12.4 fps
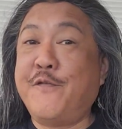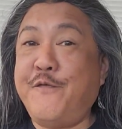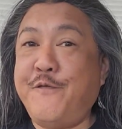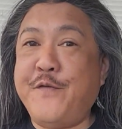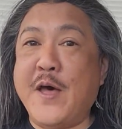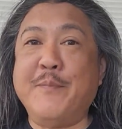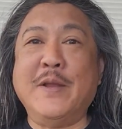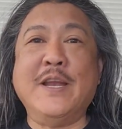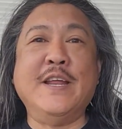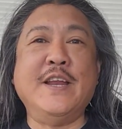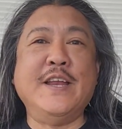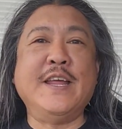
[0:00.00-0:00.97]

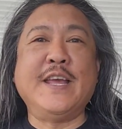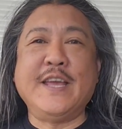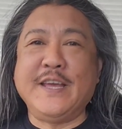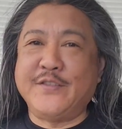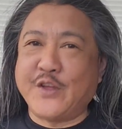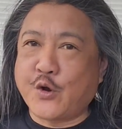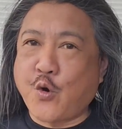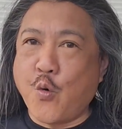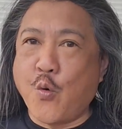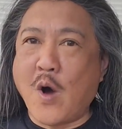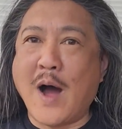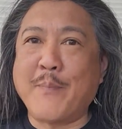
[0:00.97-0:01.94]
femininity, their
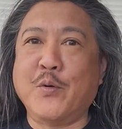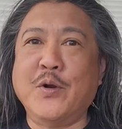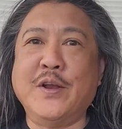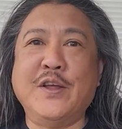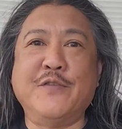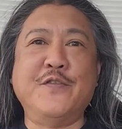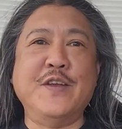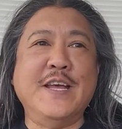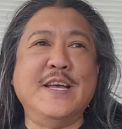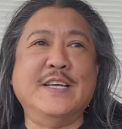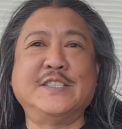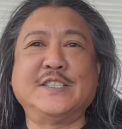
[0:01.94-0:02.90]

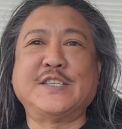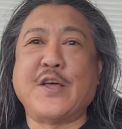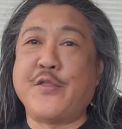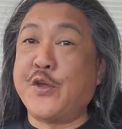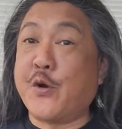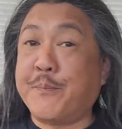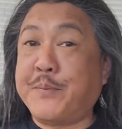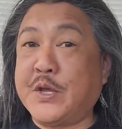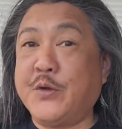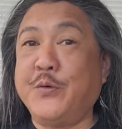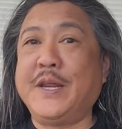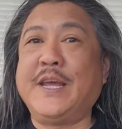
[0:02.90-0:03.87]
cooperativeness, their
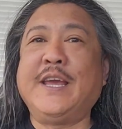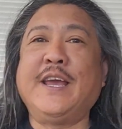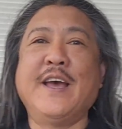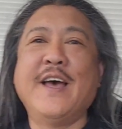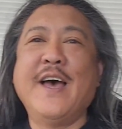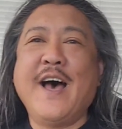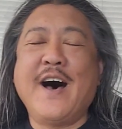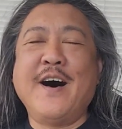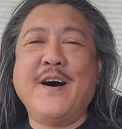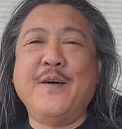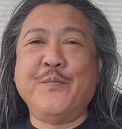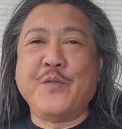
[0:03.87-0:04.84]
beauty,
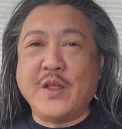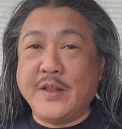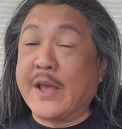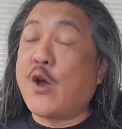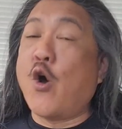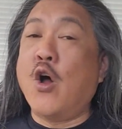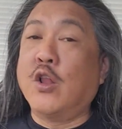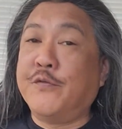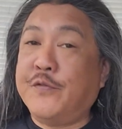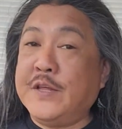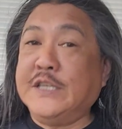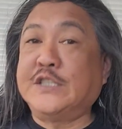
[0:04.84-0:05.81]
like all of
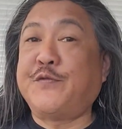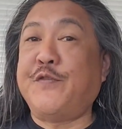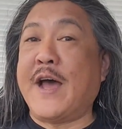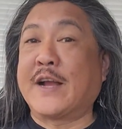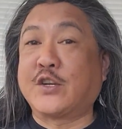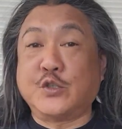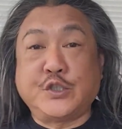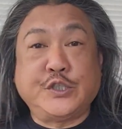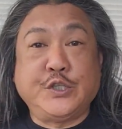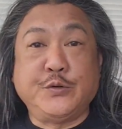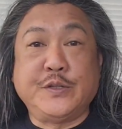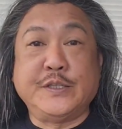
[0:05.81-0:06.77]
these factors
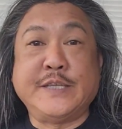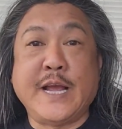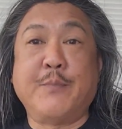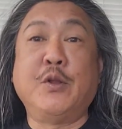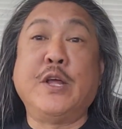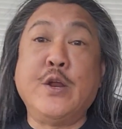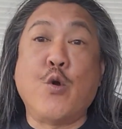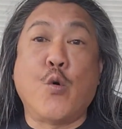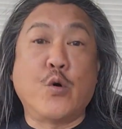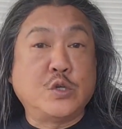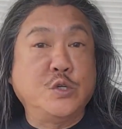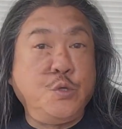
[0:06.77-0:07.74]
to the table in
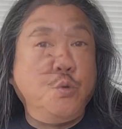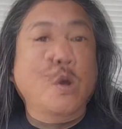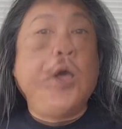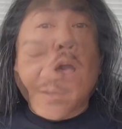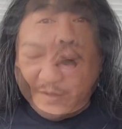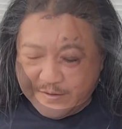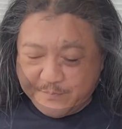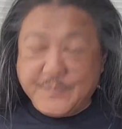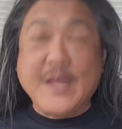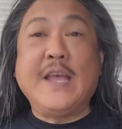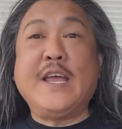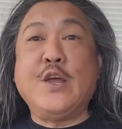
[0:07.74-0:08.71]
order
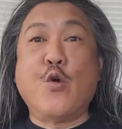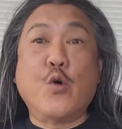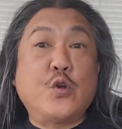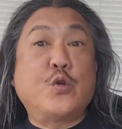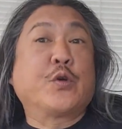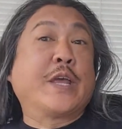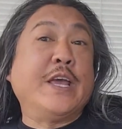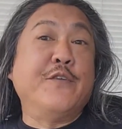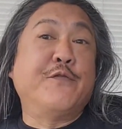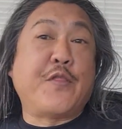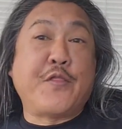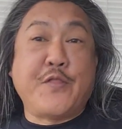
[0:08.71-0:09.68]
to give
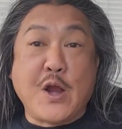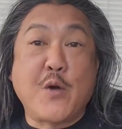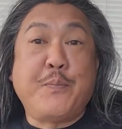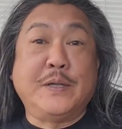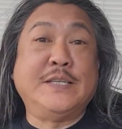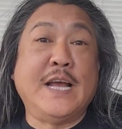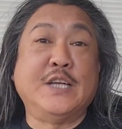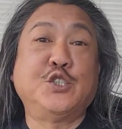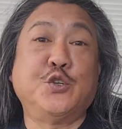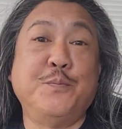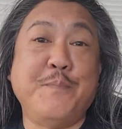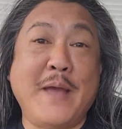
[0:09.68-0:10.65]
their potential
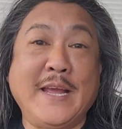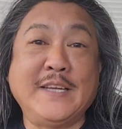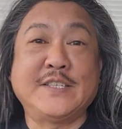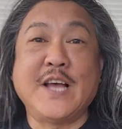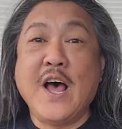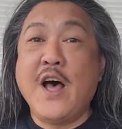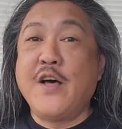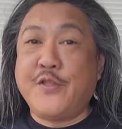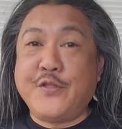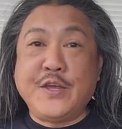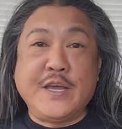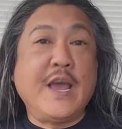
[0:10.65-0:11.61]
mate
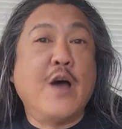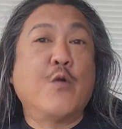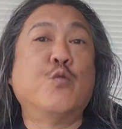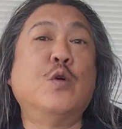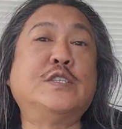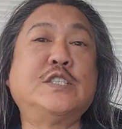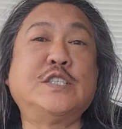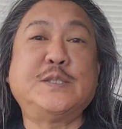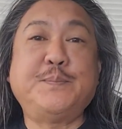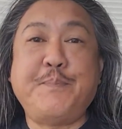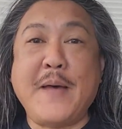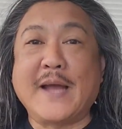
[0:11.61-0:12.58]
the
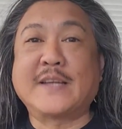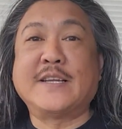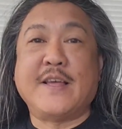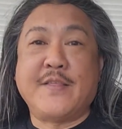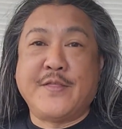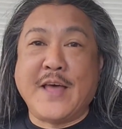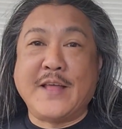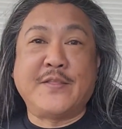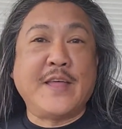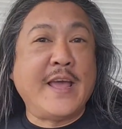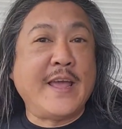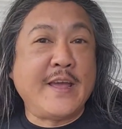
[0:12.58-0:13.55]
respect that
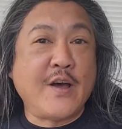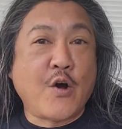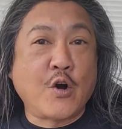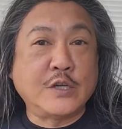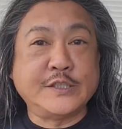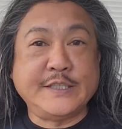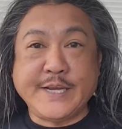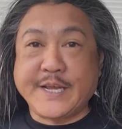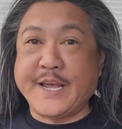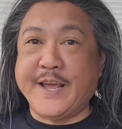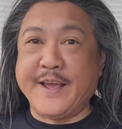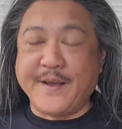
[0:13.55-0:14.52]
they are seeking.